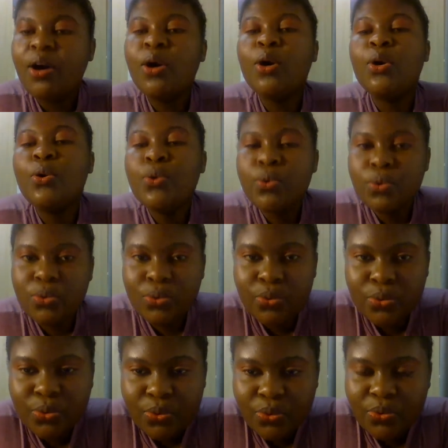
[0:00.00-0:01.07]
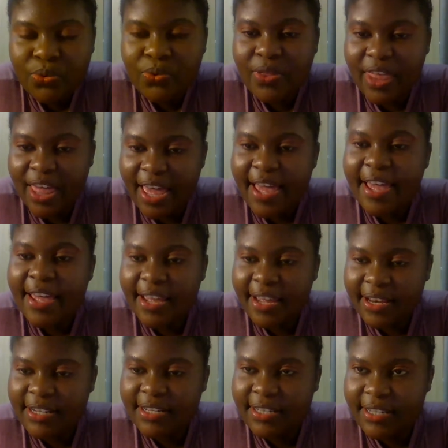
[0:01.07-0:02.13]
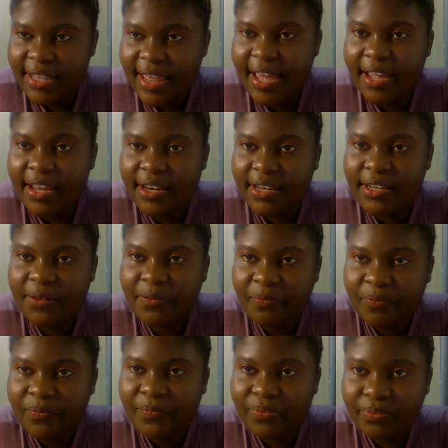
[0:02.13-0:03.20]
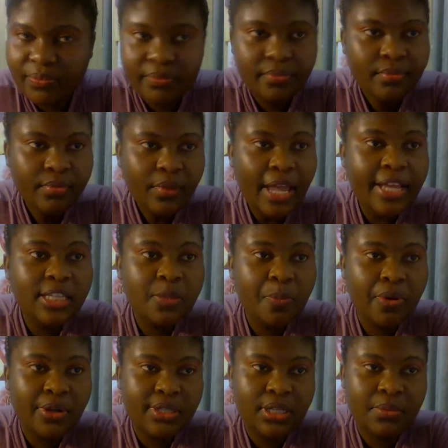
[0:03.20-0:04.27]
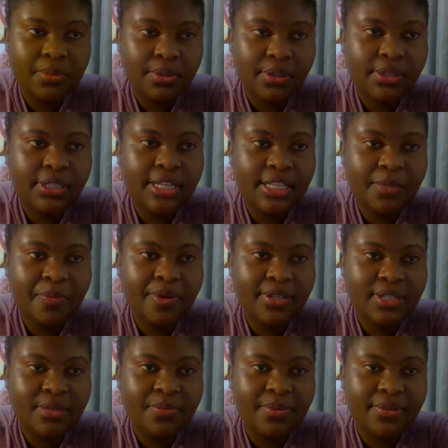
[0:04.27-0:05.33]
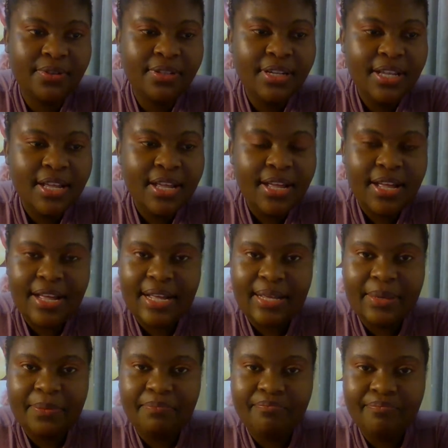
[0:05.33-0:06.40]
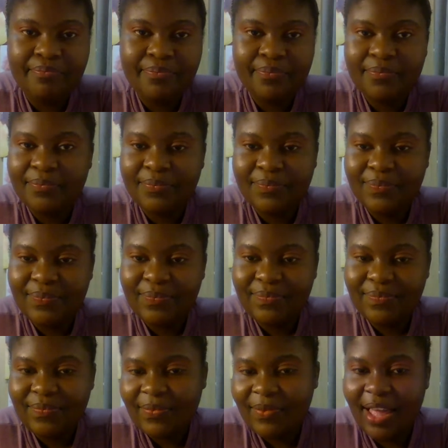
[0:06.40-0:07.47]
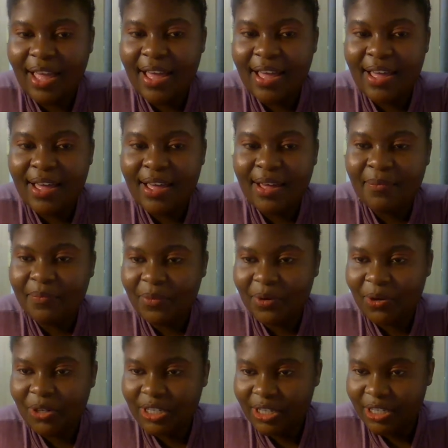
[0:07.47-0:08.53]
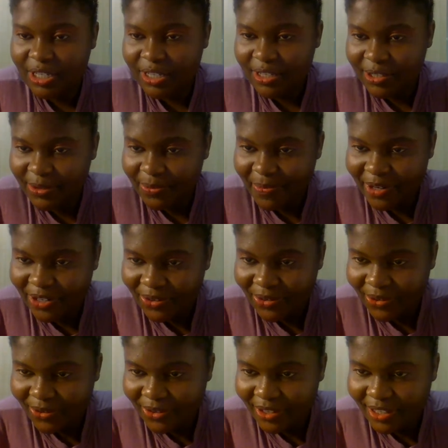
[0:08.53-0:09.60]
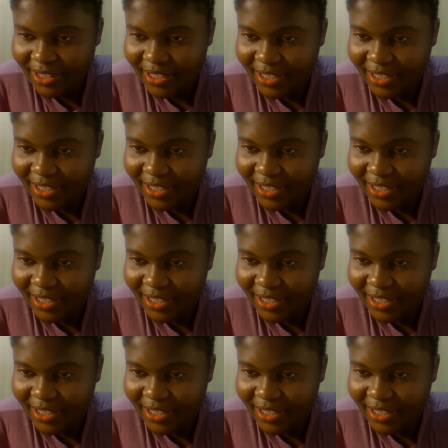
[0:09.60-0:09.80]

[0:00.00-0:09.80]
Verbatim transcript: Oh, that, that. It's possible. It's possible. Um, I'm not super sure.